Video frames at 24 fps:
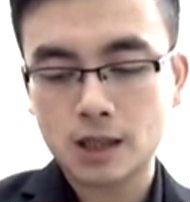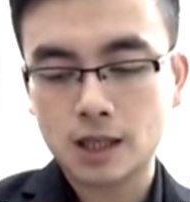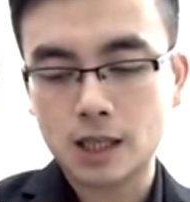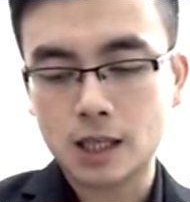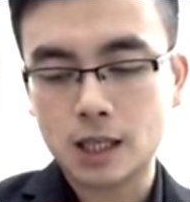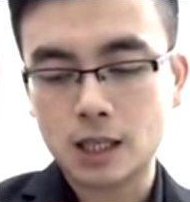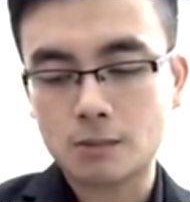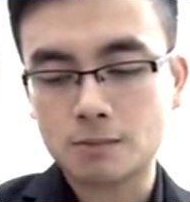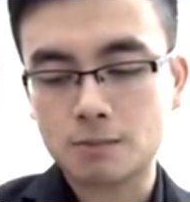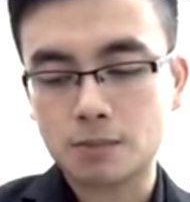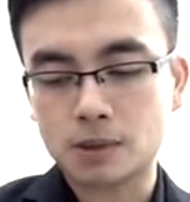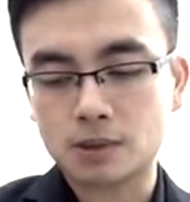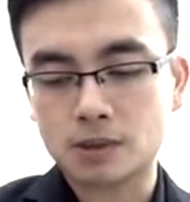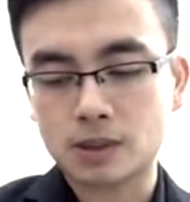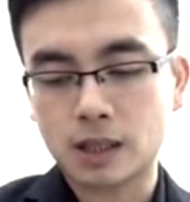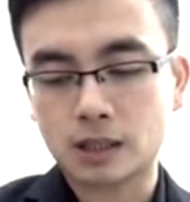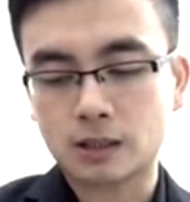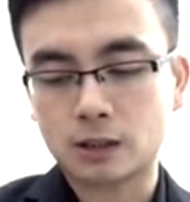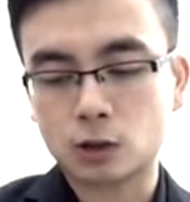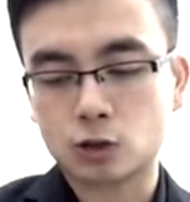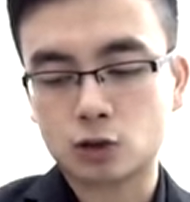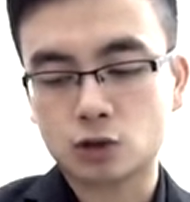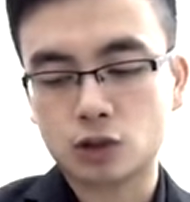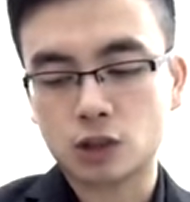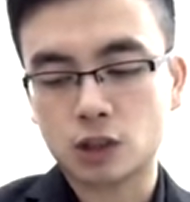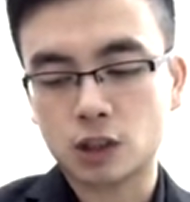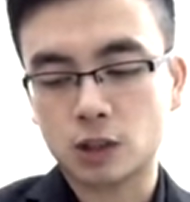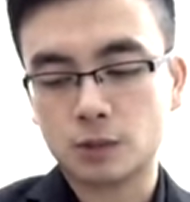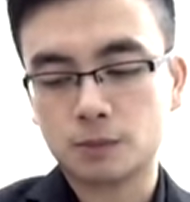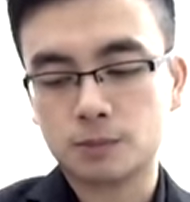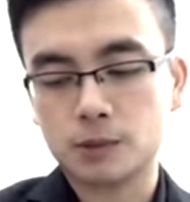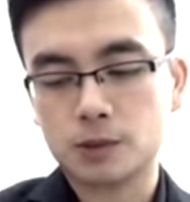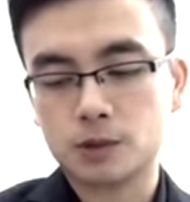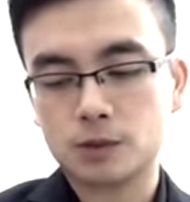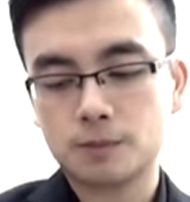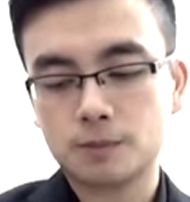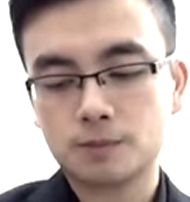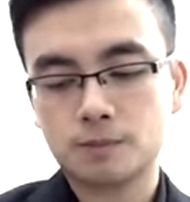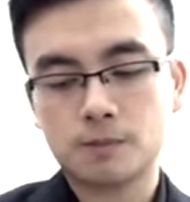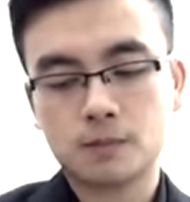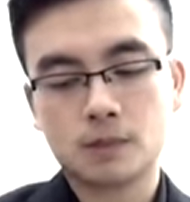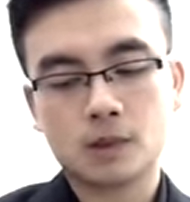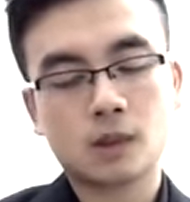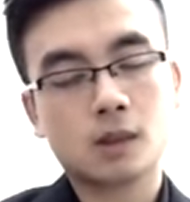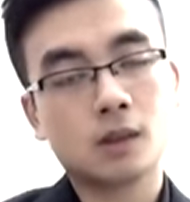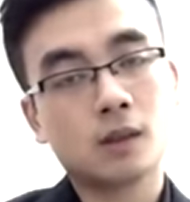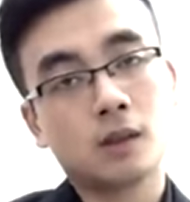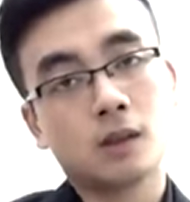in percentage terms.
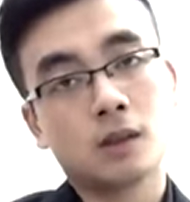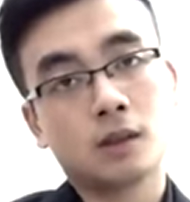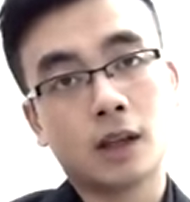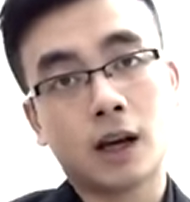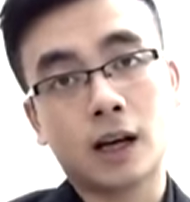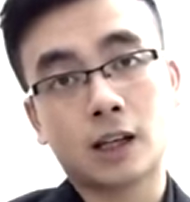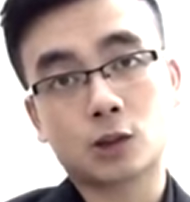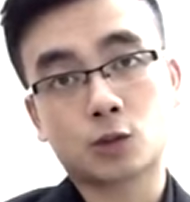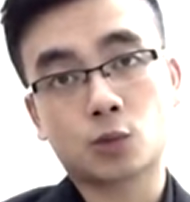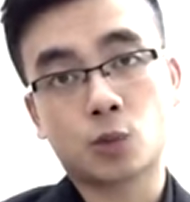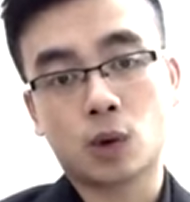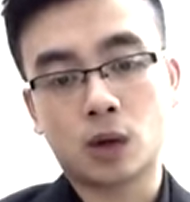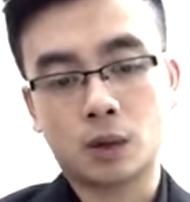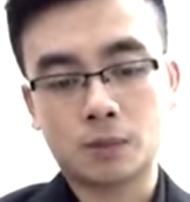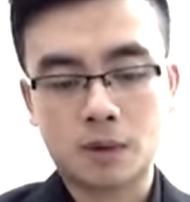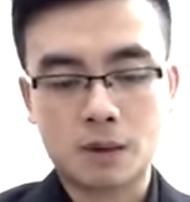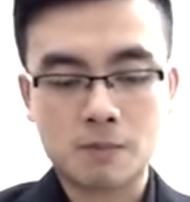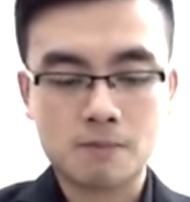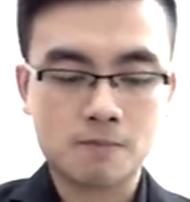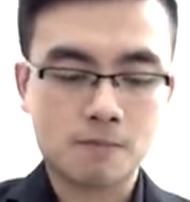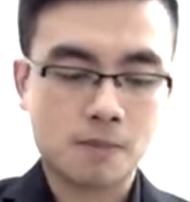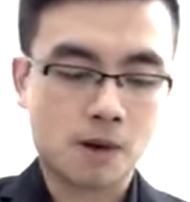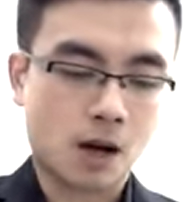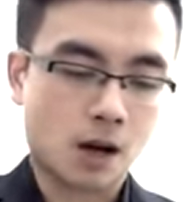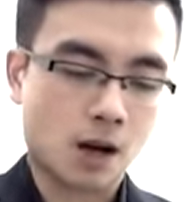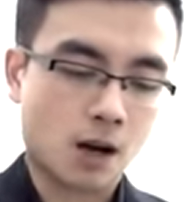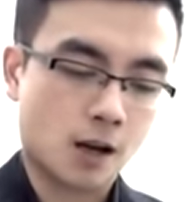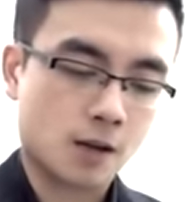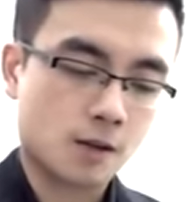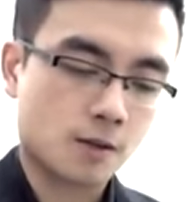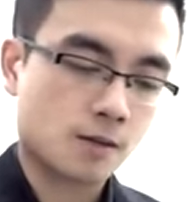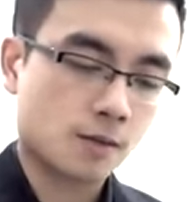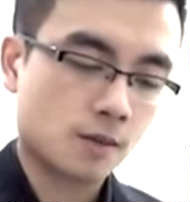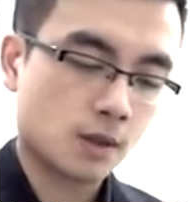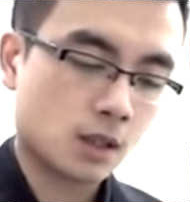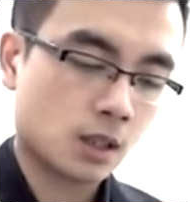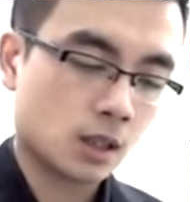That's what I mean by